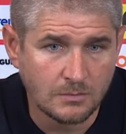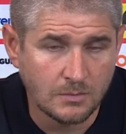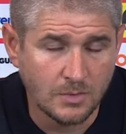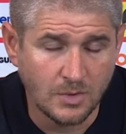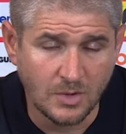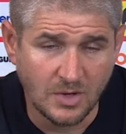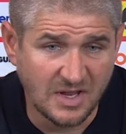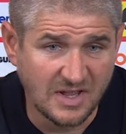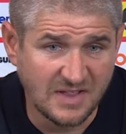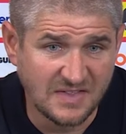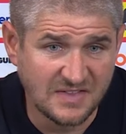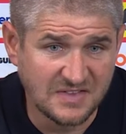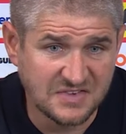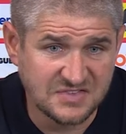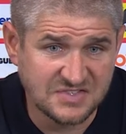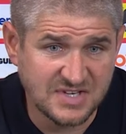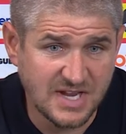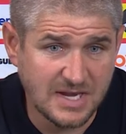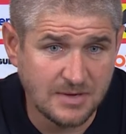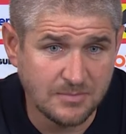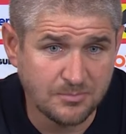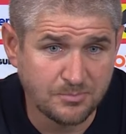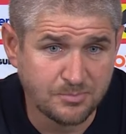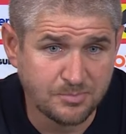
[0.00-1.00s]
Well, in the
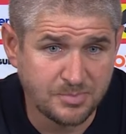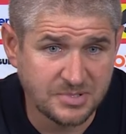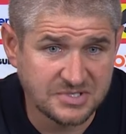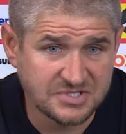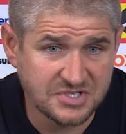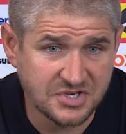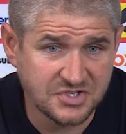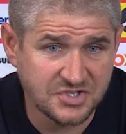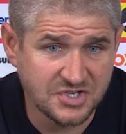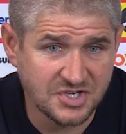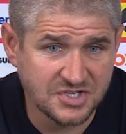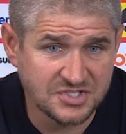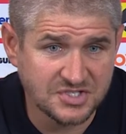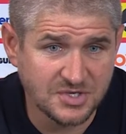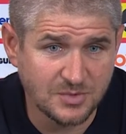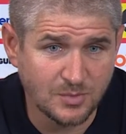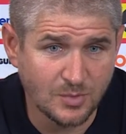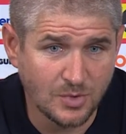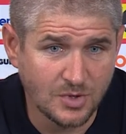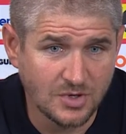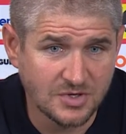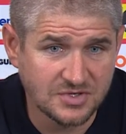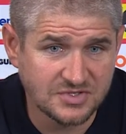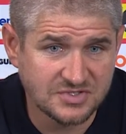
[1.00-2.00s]
same position as
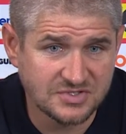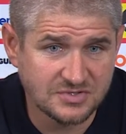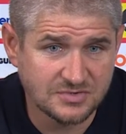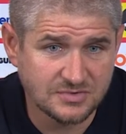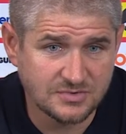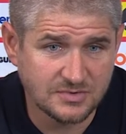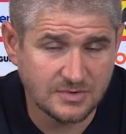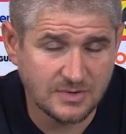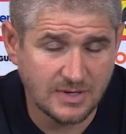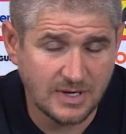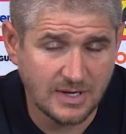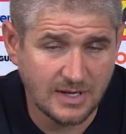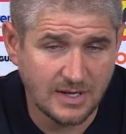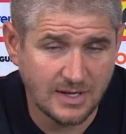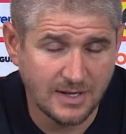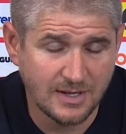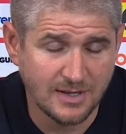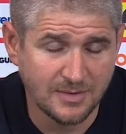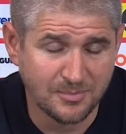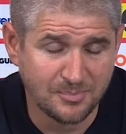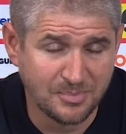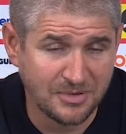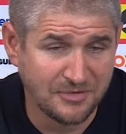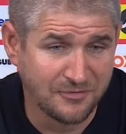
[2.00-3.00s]
it was
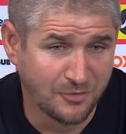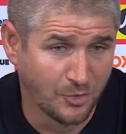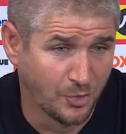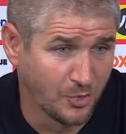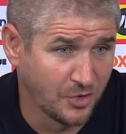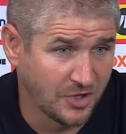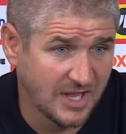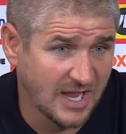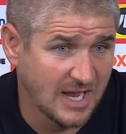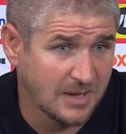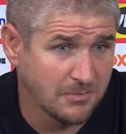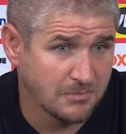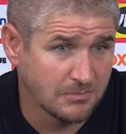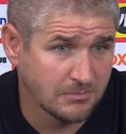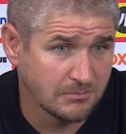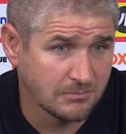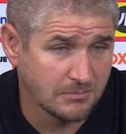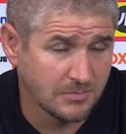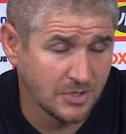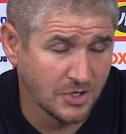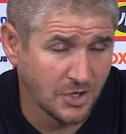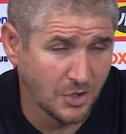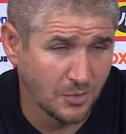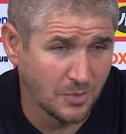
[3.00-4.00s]
uh, before the game.
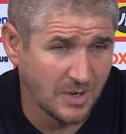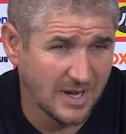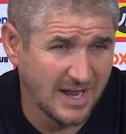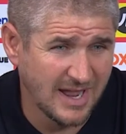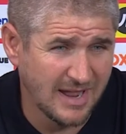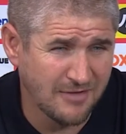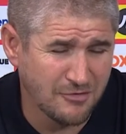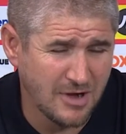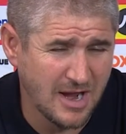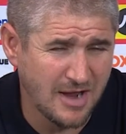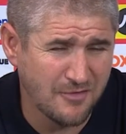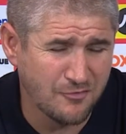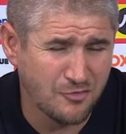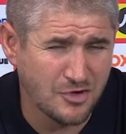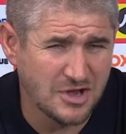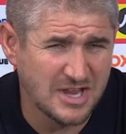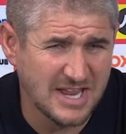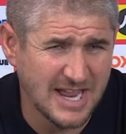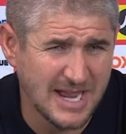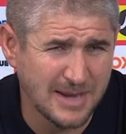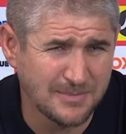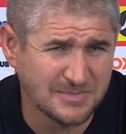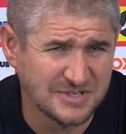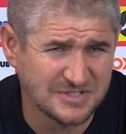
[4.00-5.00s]
You know, every, every
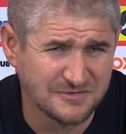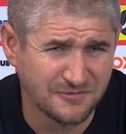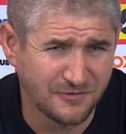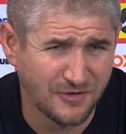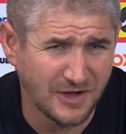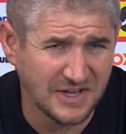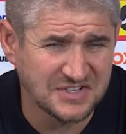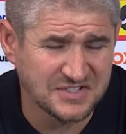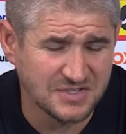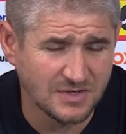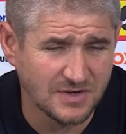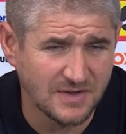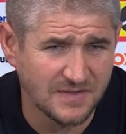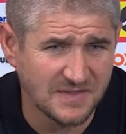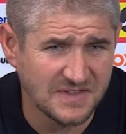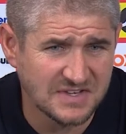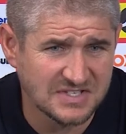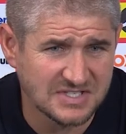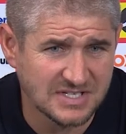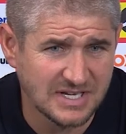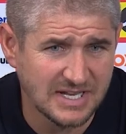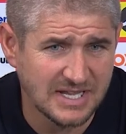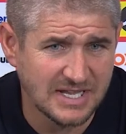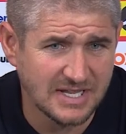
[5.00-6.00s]
game is vital in
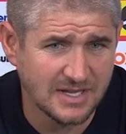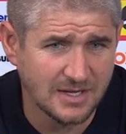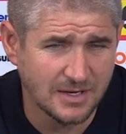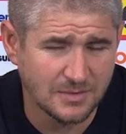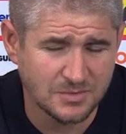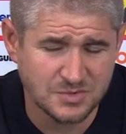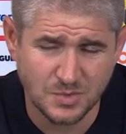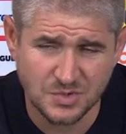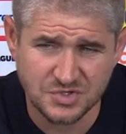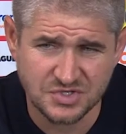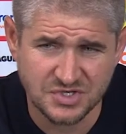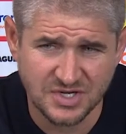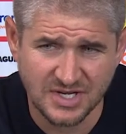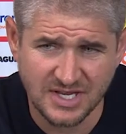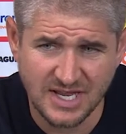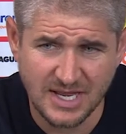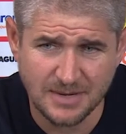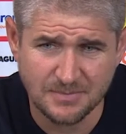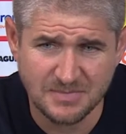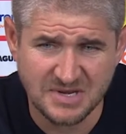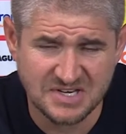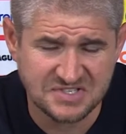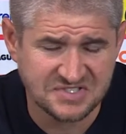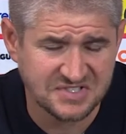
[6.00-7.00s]
this league. I was watching a
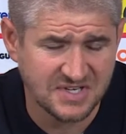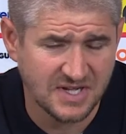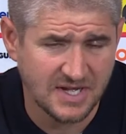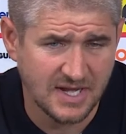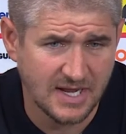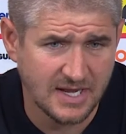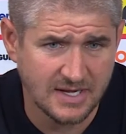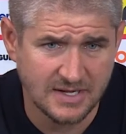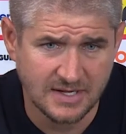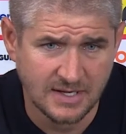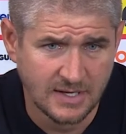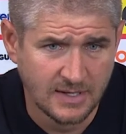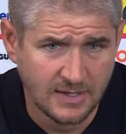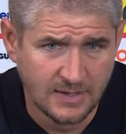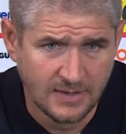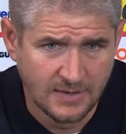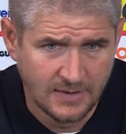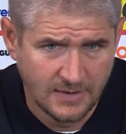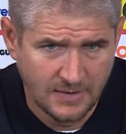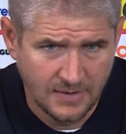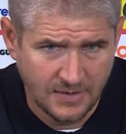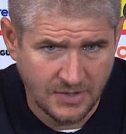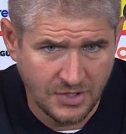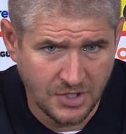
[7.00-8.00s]
game yesterday and,
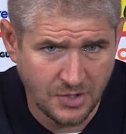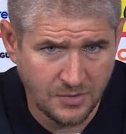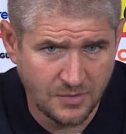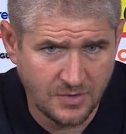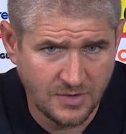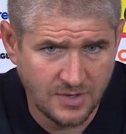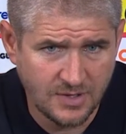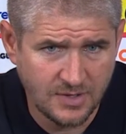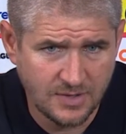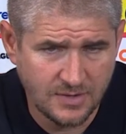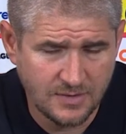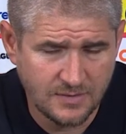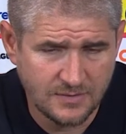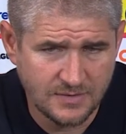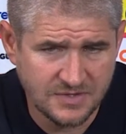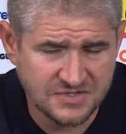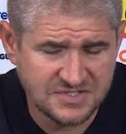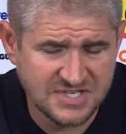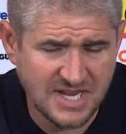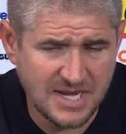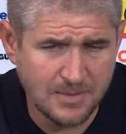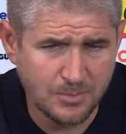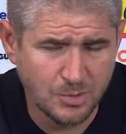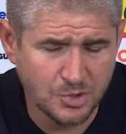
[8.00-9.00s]
you know, the,
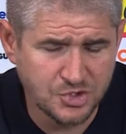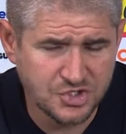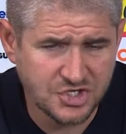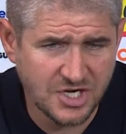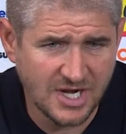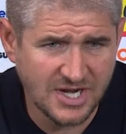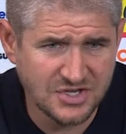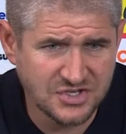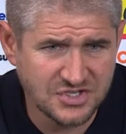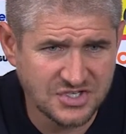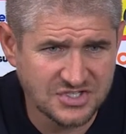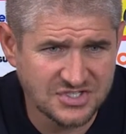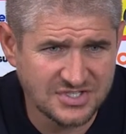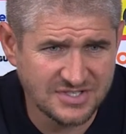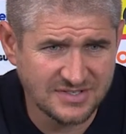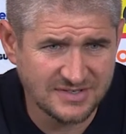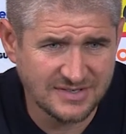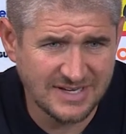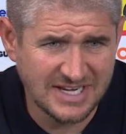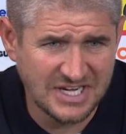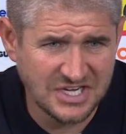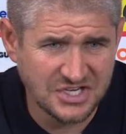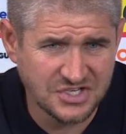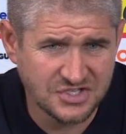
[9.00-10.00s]
the table changes
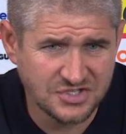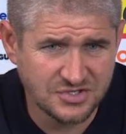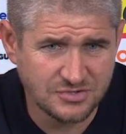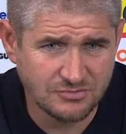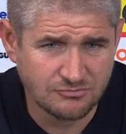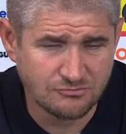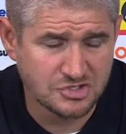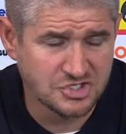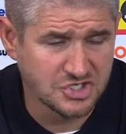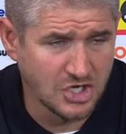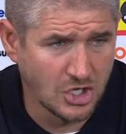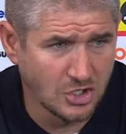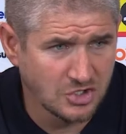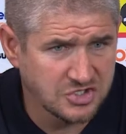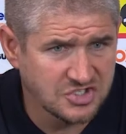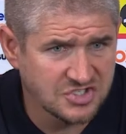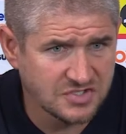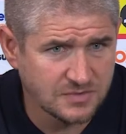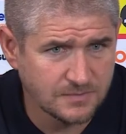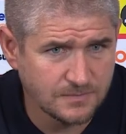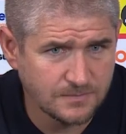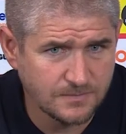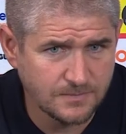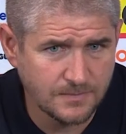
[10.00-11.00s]
each
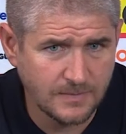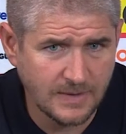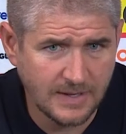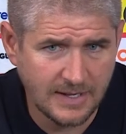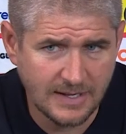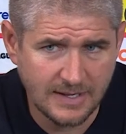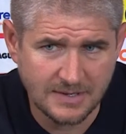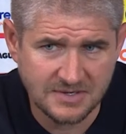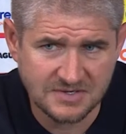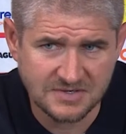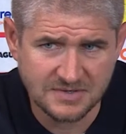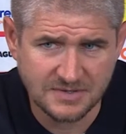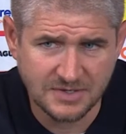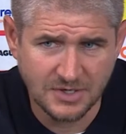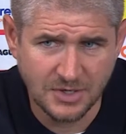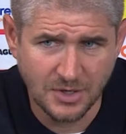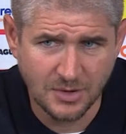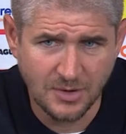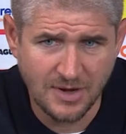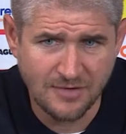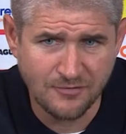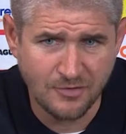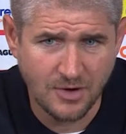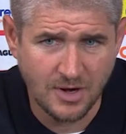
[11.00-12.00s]
result. Uh, you
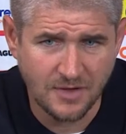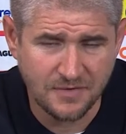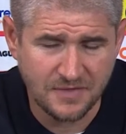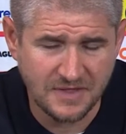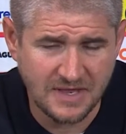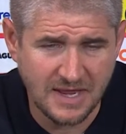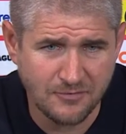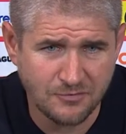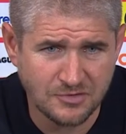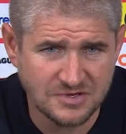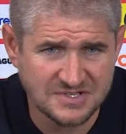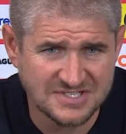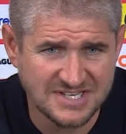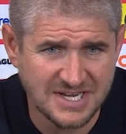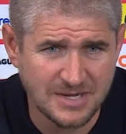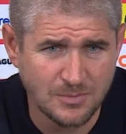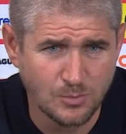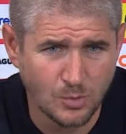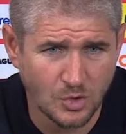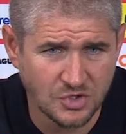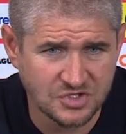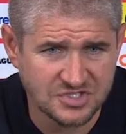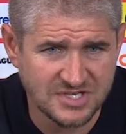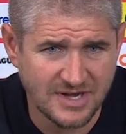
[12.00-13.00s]
know, every, I think every
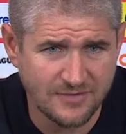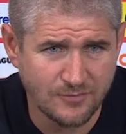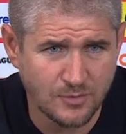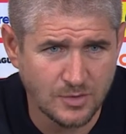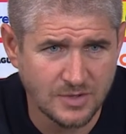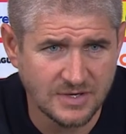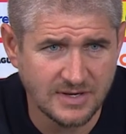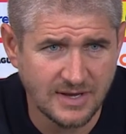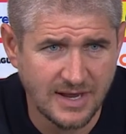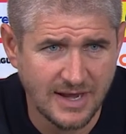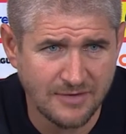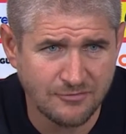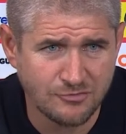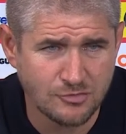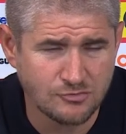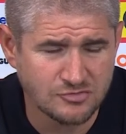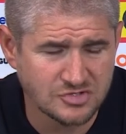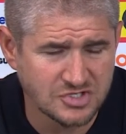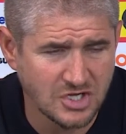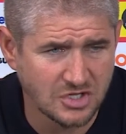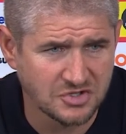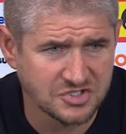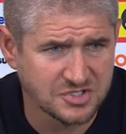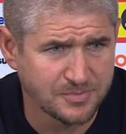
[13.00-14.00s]
team wants every every
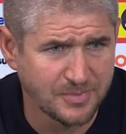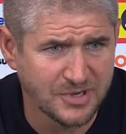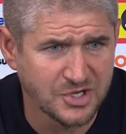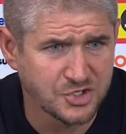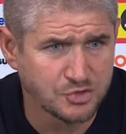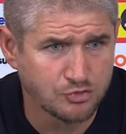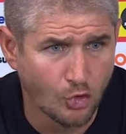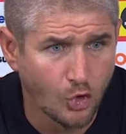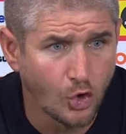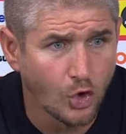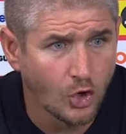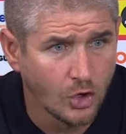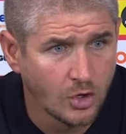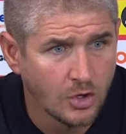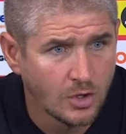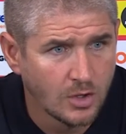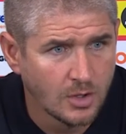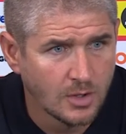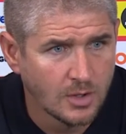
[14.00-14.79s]
result to be a draw.